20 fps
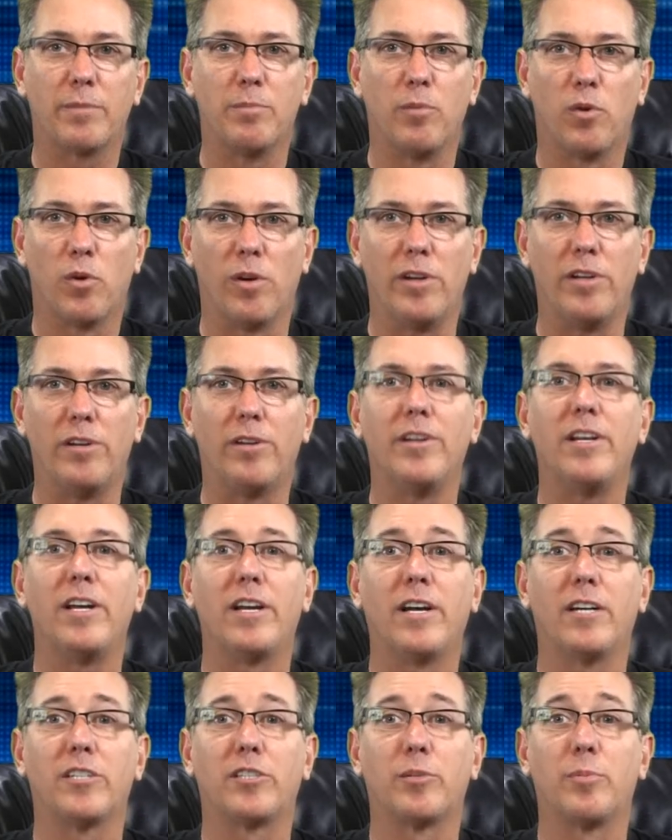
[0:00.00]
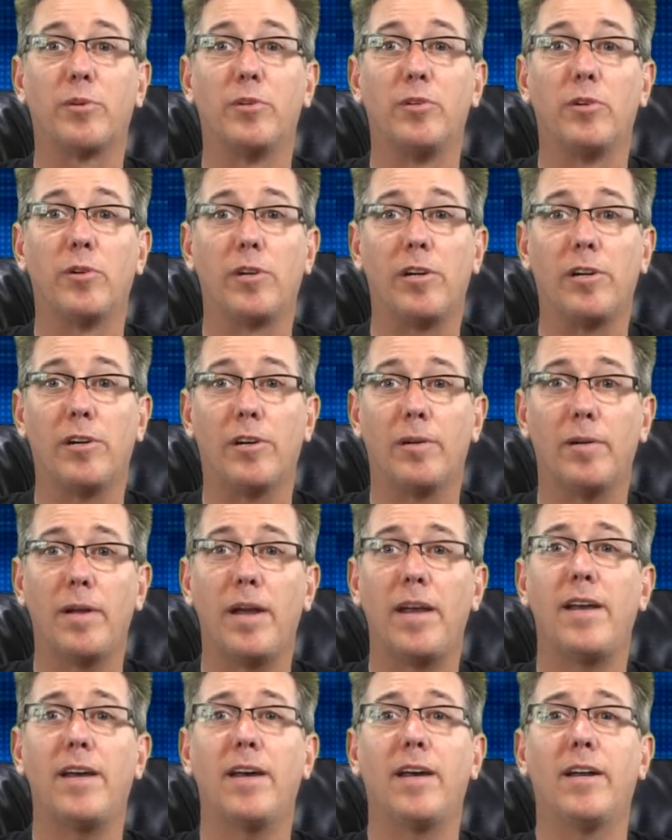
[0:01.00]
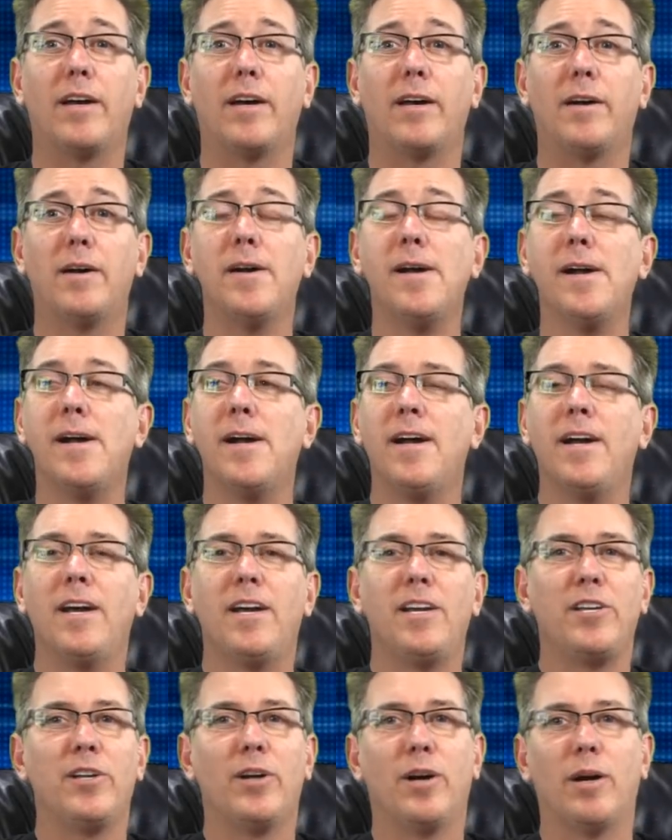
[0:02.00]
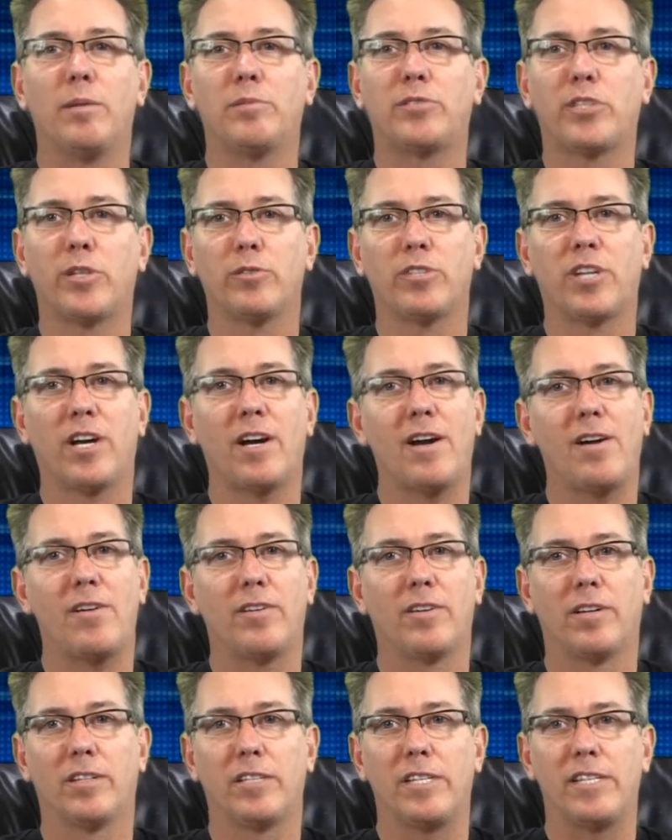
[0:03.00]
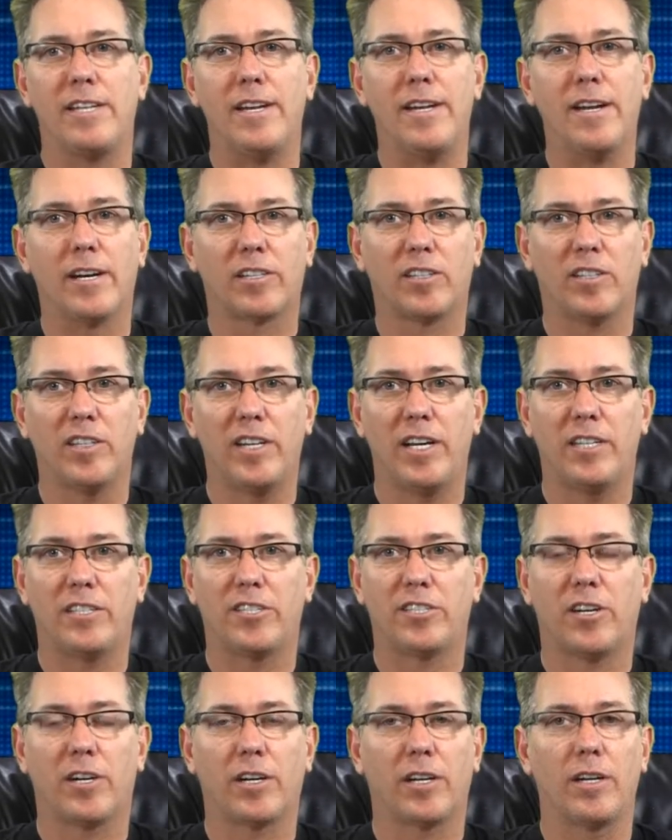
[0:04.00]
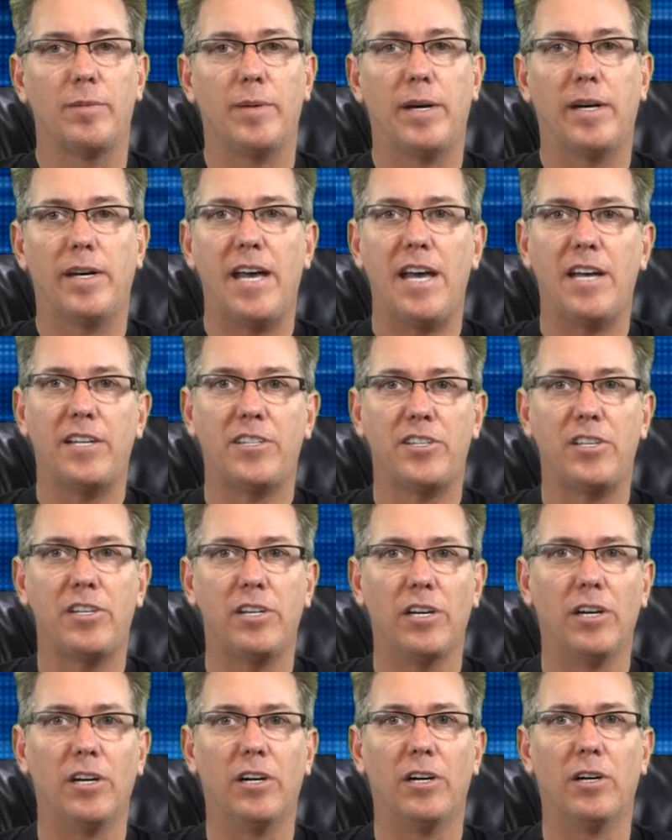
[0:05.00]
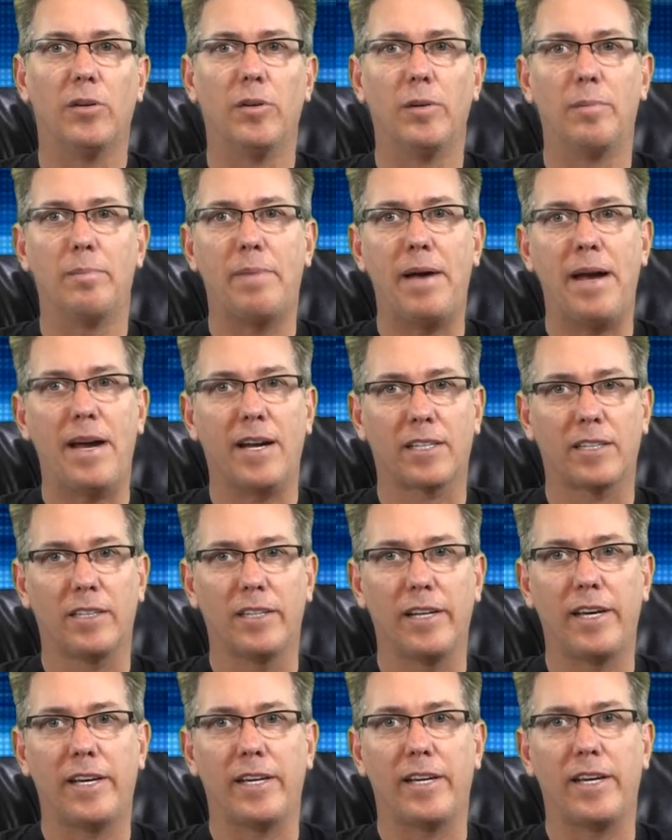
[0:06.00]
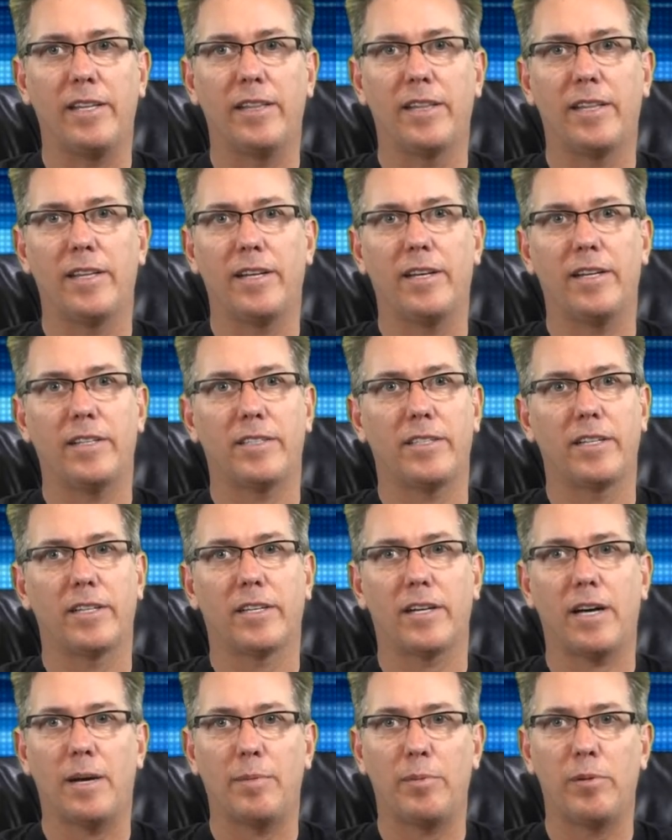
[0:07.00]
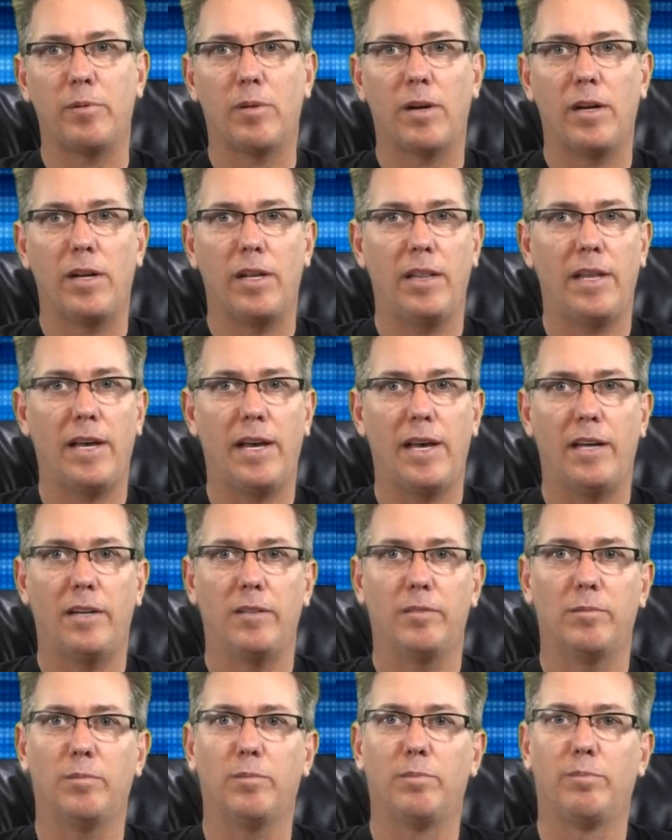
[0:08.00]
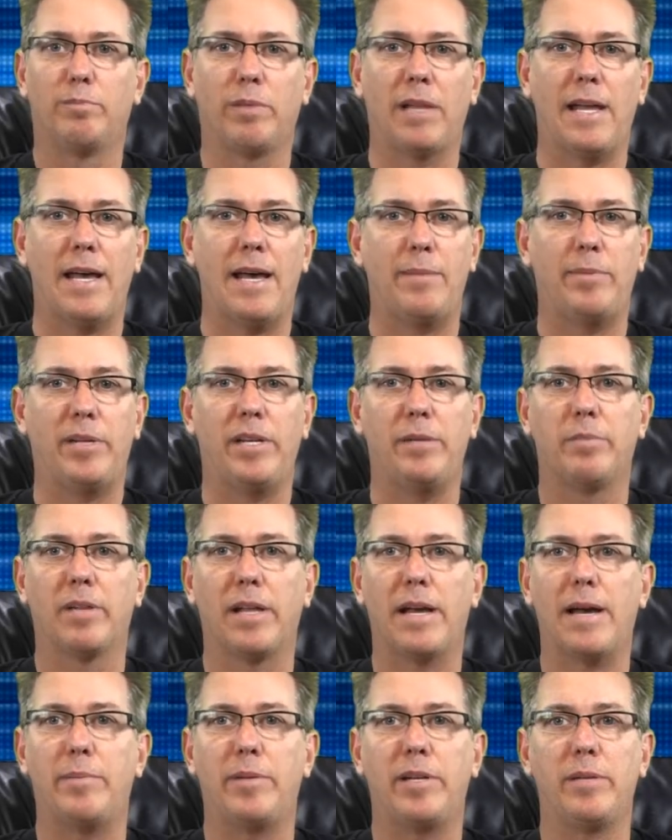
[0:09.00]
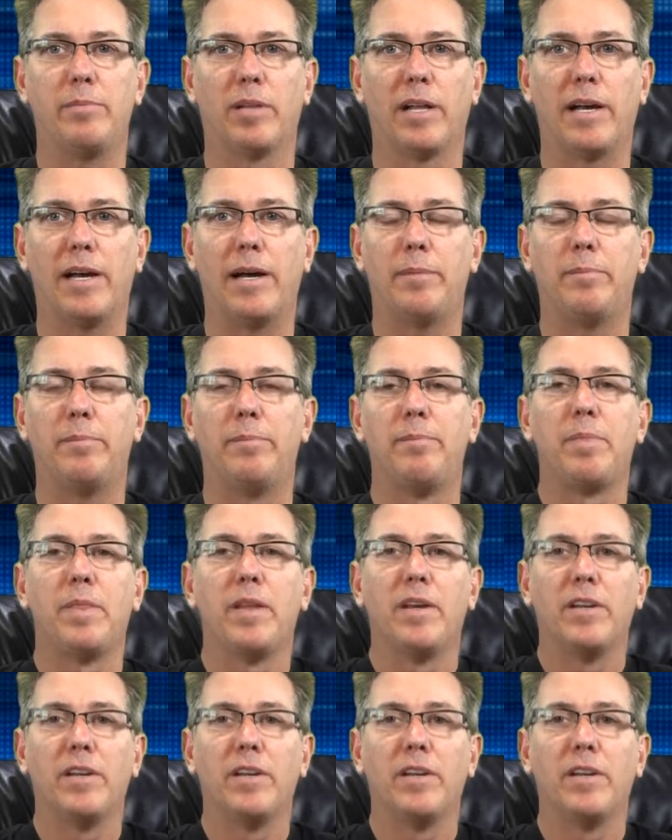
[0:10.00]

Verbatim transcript: Mick Moore, Internet Entrepreneur here, and uh, you know, I'm so tired of all these knuckleheads talking about SEO and backlinking this and copywriting that and blabbity blabbity blab.